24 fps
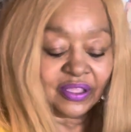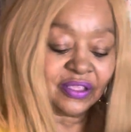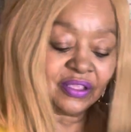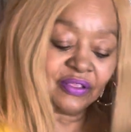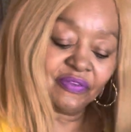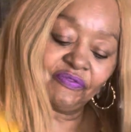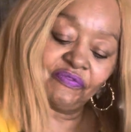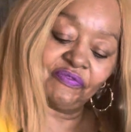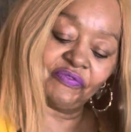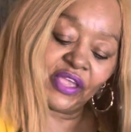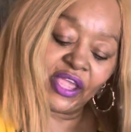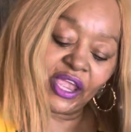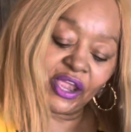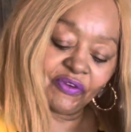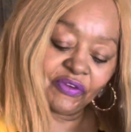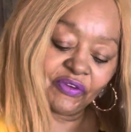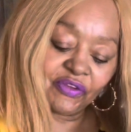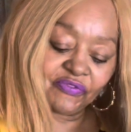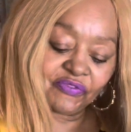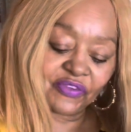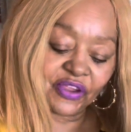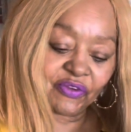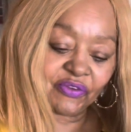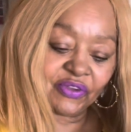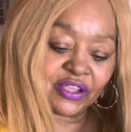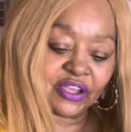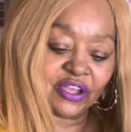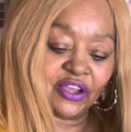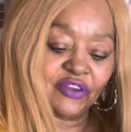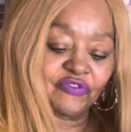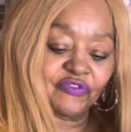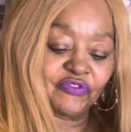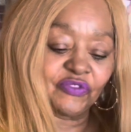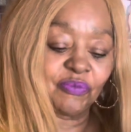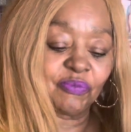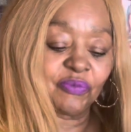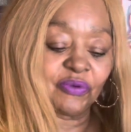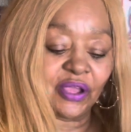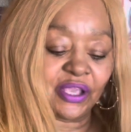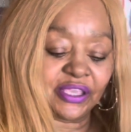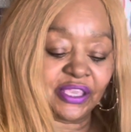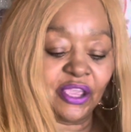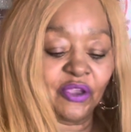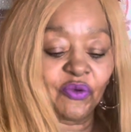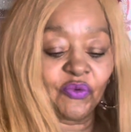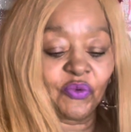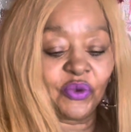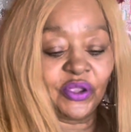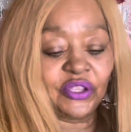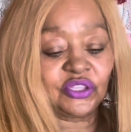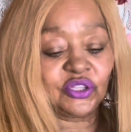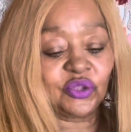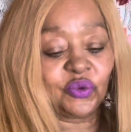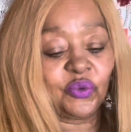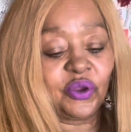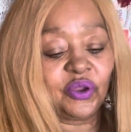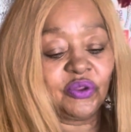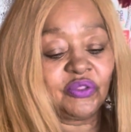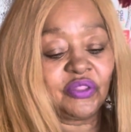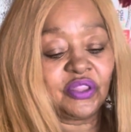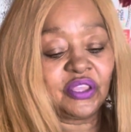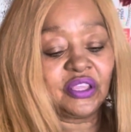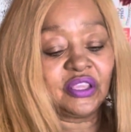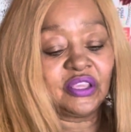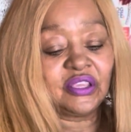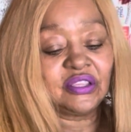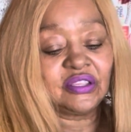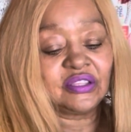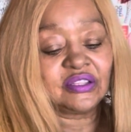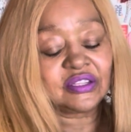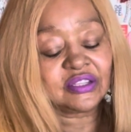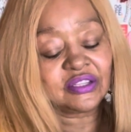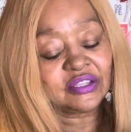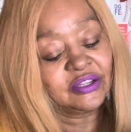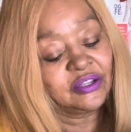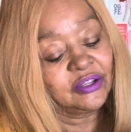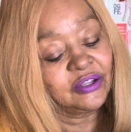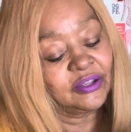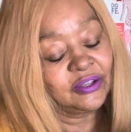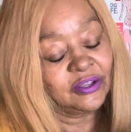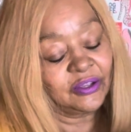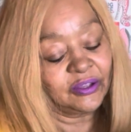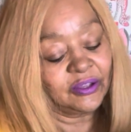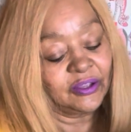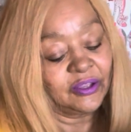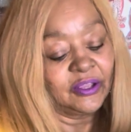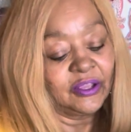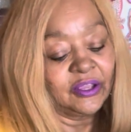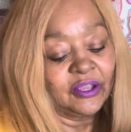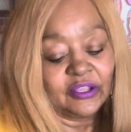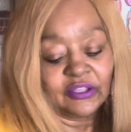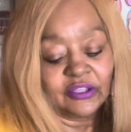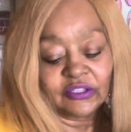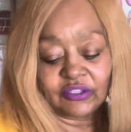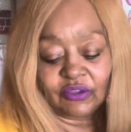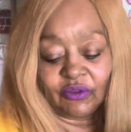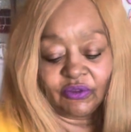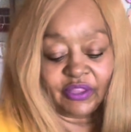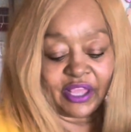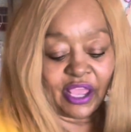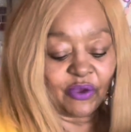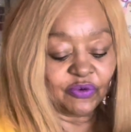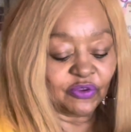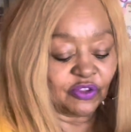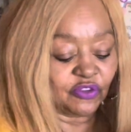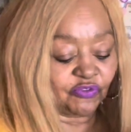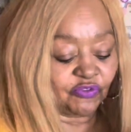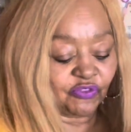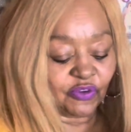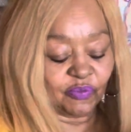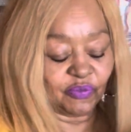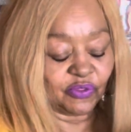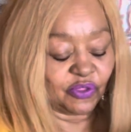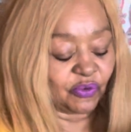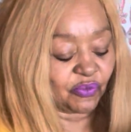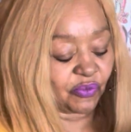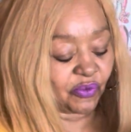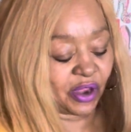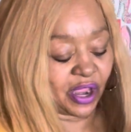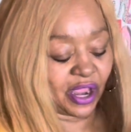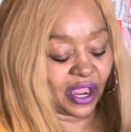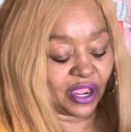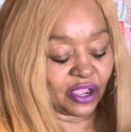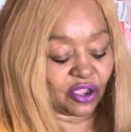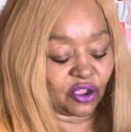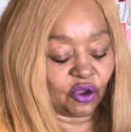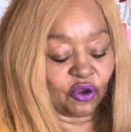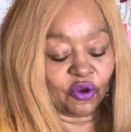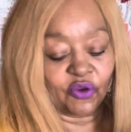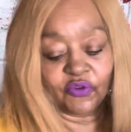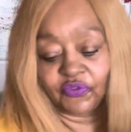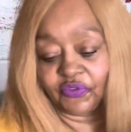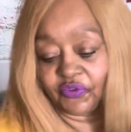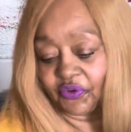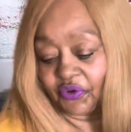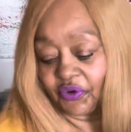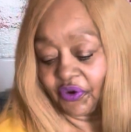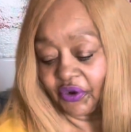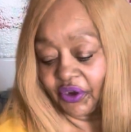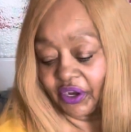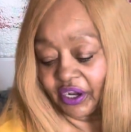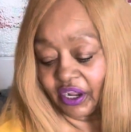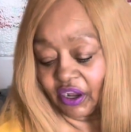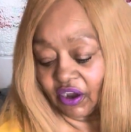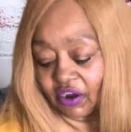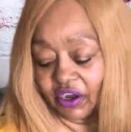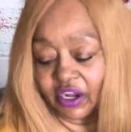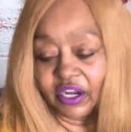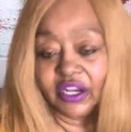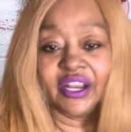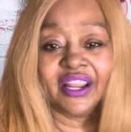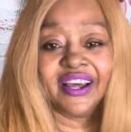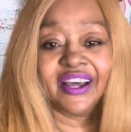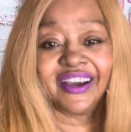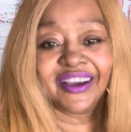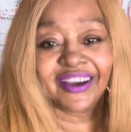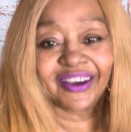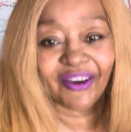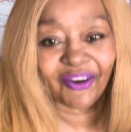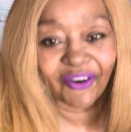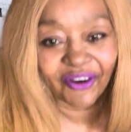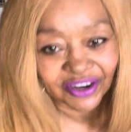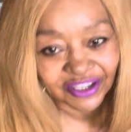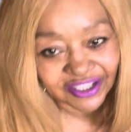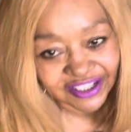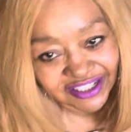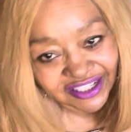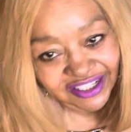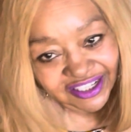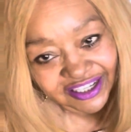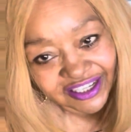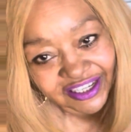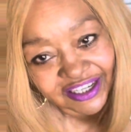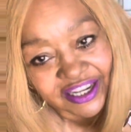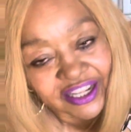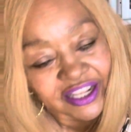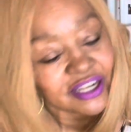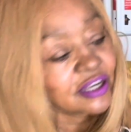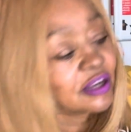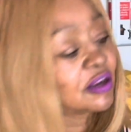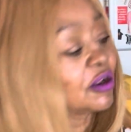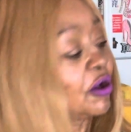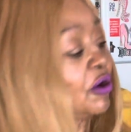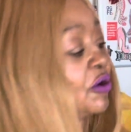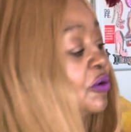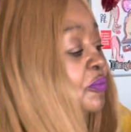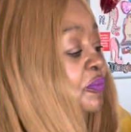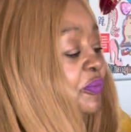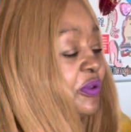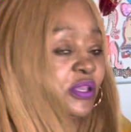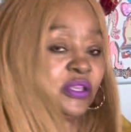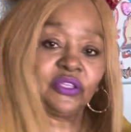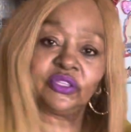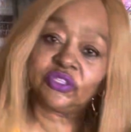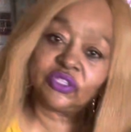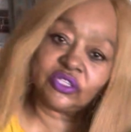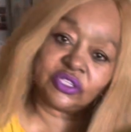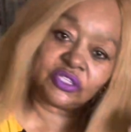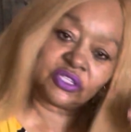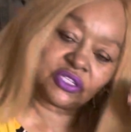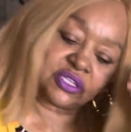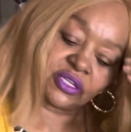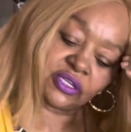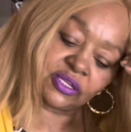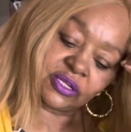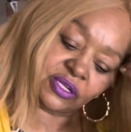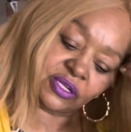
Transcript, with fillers: Very, very comfortable. I can't wait to wear these. So that was from the rack over on uh, Carson in Long Beach.